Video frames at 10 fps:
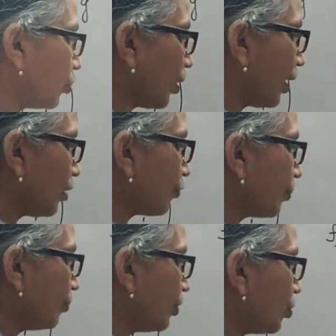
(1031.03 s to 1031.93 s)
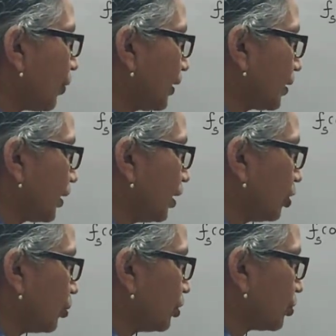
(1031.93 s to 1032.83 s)
you have mu s
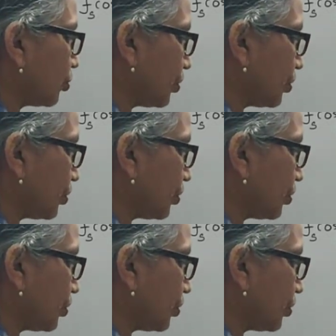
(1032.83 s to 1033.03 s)
equal